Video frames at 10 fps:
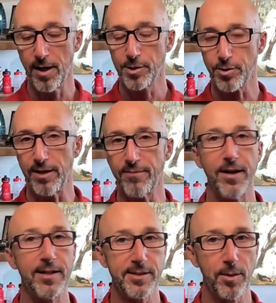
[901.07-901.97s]
Try to
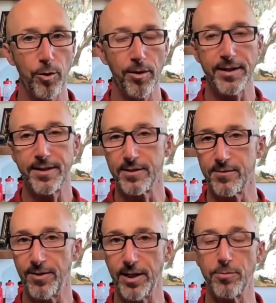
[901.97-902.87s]
find somewhere that does
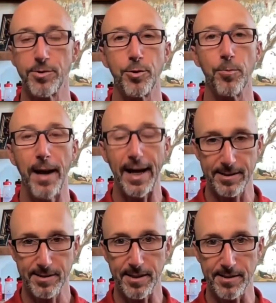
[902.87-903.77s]
VO2
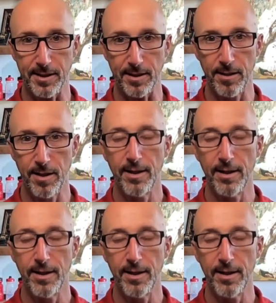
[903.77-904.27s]
max testing.